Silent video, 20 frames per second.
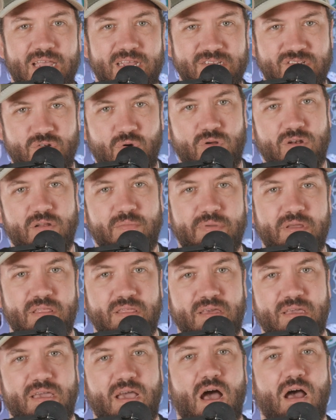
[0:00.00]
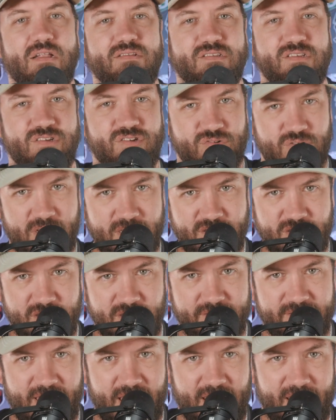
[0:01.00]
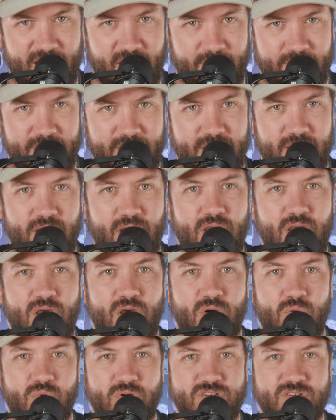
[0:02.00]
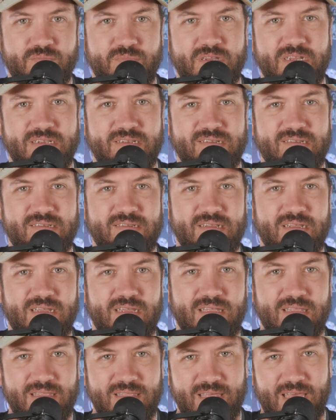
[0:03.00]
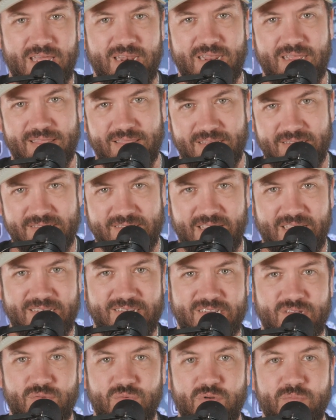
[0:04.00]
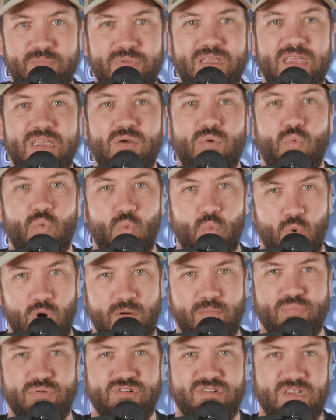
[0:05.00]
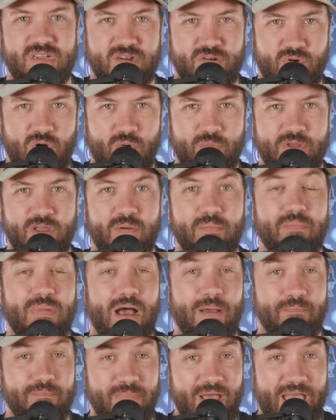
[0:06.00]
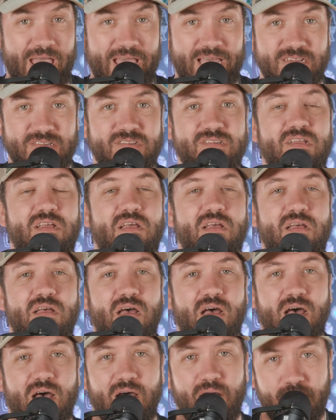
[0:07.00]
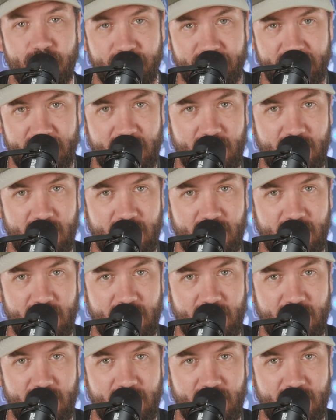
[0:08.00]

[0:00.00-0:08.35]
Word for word: is going to be the concentration of that element, which means that in this case it would be one percent chromium by mass, um,